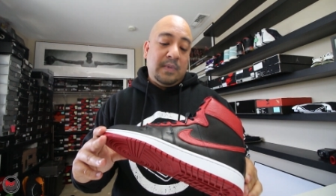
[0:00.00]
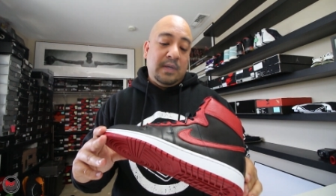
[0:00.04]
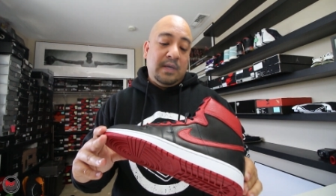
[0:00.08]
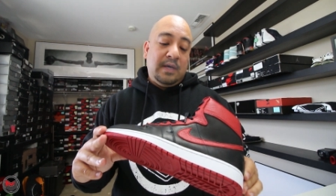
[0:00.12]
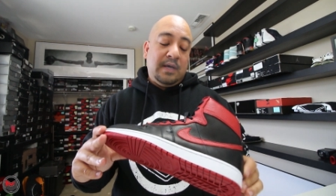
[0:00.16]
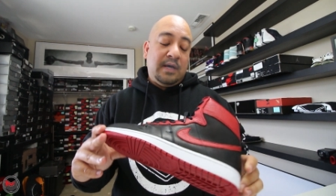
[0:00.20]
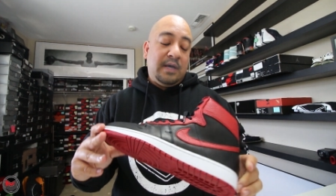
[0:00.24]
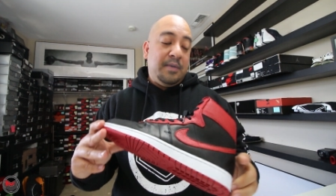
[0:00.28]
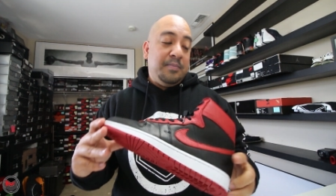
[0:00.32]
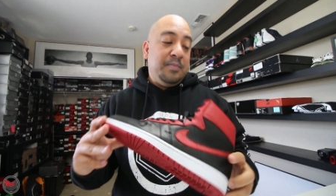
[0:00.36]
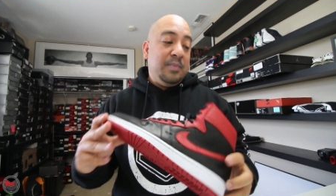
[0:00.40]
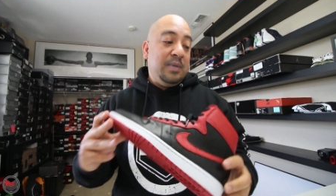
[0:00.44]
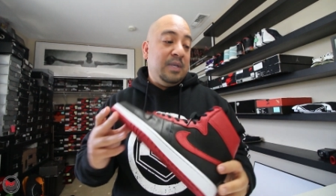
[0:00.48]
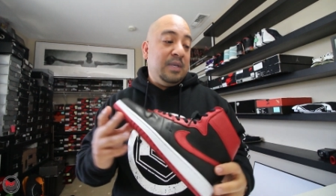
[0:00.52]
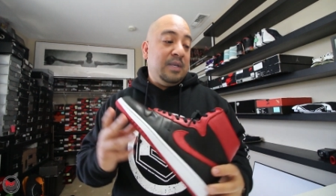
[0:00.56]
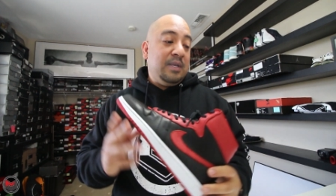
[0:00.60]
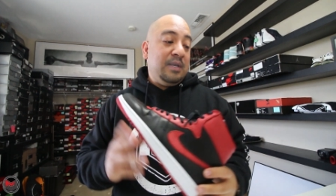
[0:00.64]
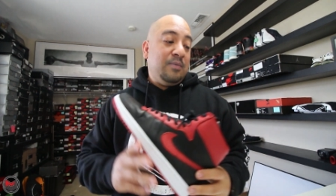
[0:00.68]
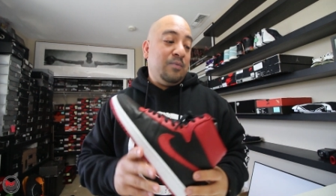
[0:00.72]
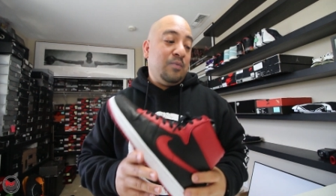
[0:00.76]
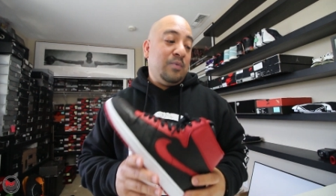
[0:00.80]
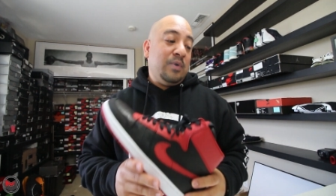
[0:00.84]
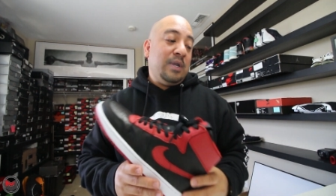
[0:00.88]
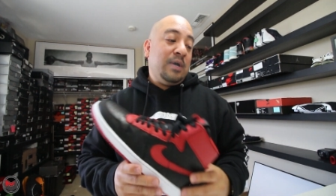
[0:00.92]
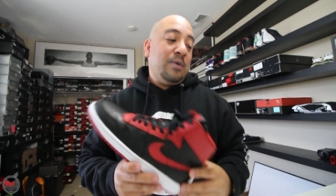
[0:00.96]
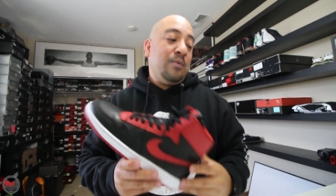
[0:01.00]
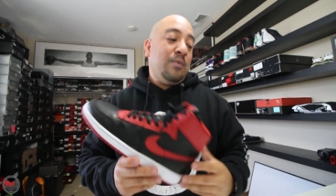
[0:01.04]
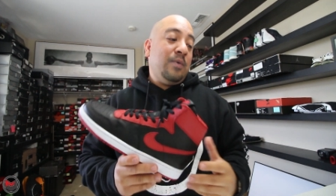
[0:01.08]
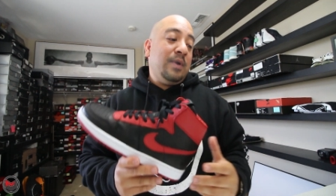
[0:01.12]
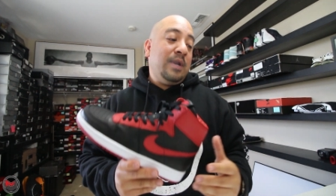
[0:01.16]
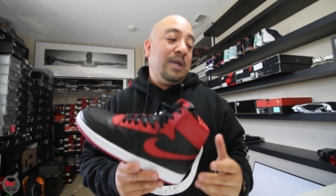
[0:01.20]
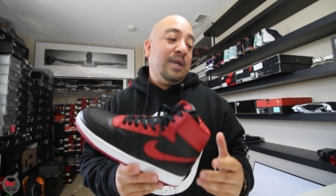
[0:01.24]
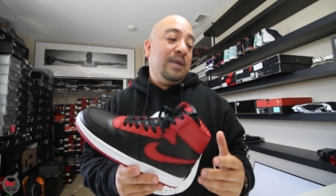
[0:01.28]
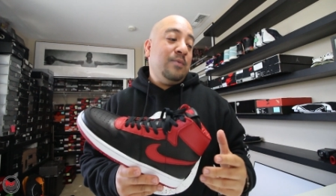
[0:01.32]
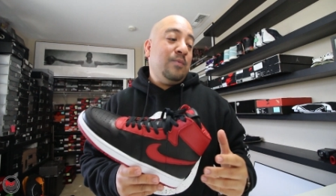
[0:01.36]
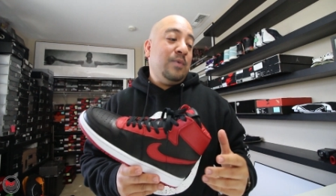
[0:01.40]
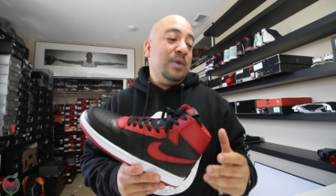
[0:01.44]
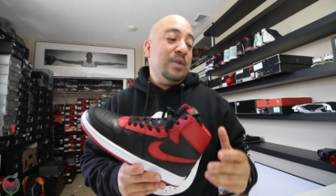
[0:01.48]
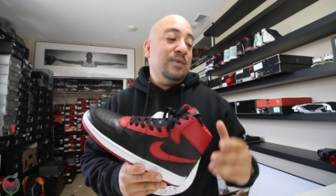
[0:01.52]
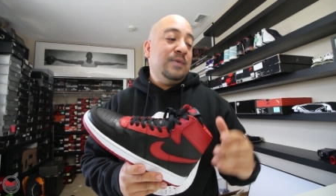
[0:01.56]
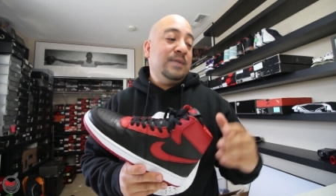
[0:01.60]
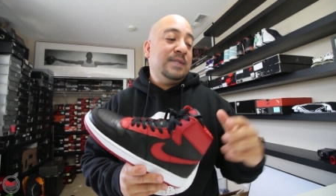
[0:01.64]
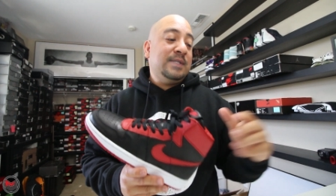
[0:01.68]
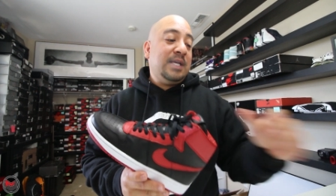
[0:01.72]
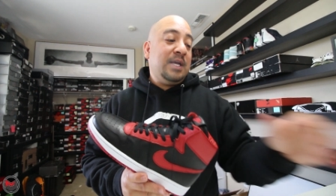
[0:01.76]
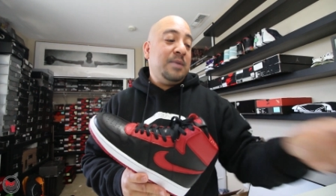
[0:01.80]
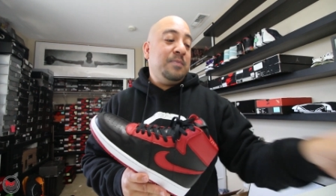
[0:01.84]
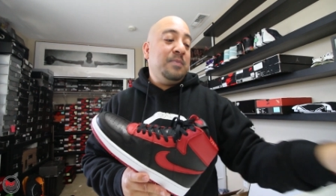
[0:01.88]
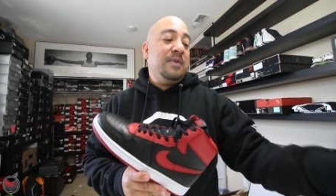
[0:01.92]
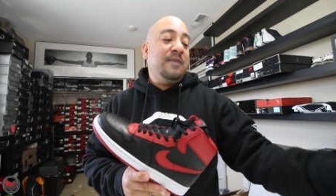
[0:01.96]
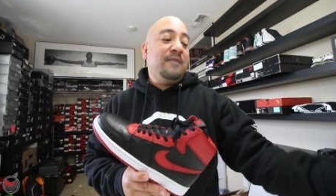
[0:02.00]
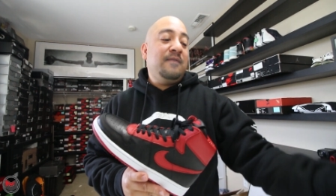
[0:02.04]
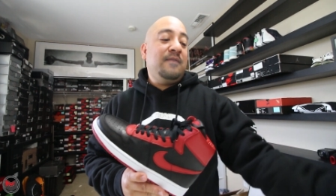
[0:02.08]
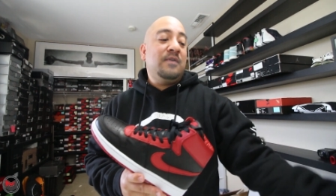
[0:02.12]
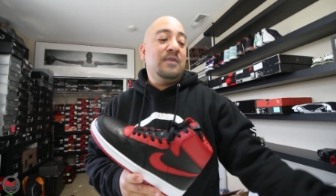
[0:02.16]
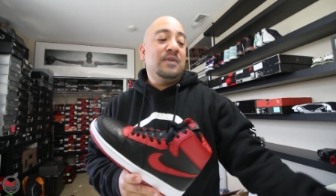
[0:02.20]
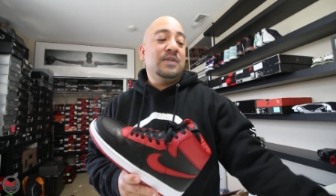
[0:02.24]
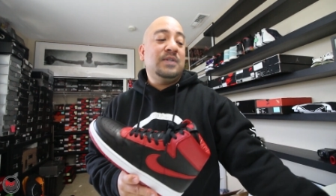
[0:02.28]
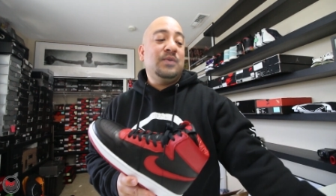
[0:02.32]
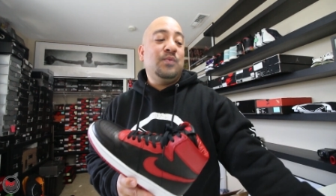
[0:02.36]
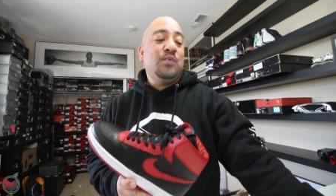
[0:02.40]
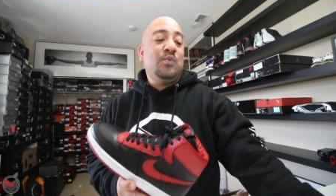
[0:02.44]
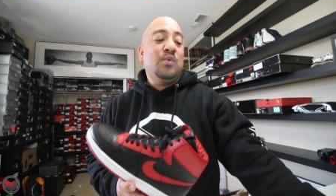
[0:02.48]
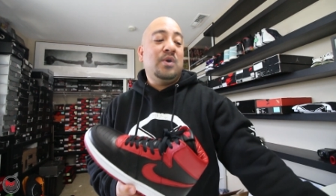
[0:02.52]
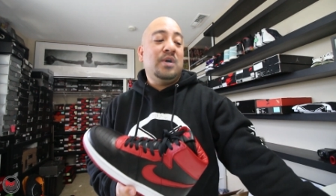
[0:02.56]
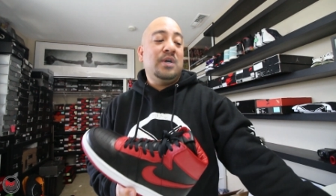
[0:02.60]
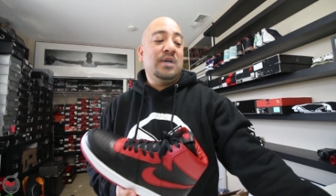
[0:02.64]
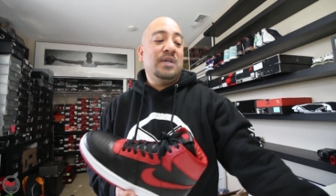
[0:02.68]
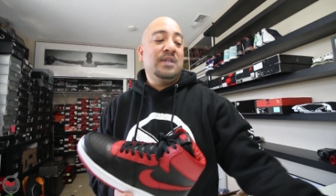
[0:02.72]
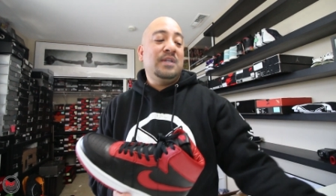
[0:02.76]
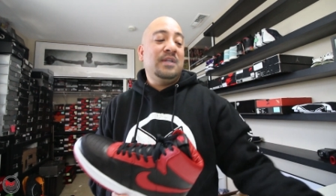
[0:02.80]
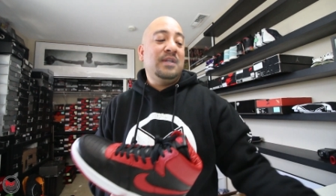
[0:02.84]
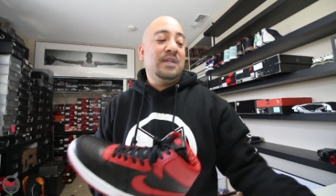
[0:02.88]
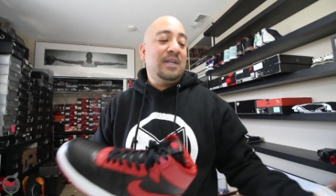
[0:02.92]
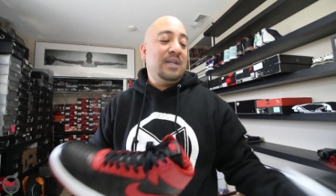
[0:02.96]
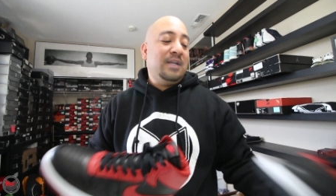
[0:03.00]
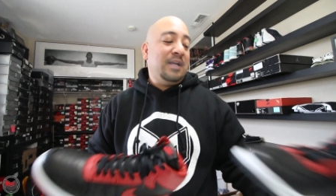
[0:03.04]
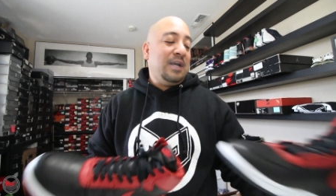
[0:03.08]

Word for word: Yeah, I mean, when I when I when you sent me version one,